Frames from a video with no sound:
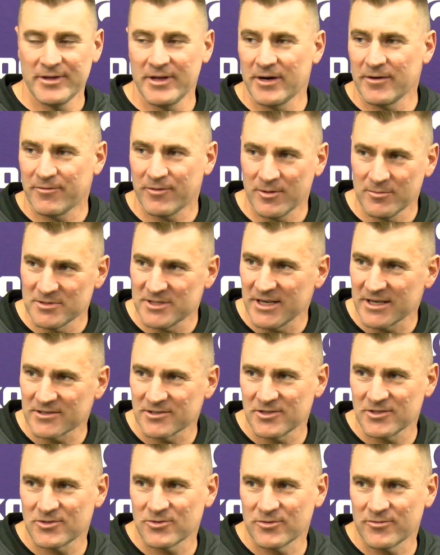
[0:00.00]
that are from
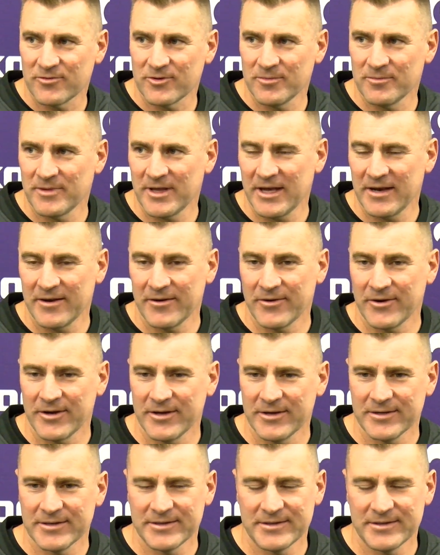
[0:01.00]
Texas or from that area,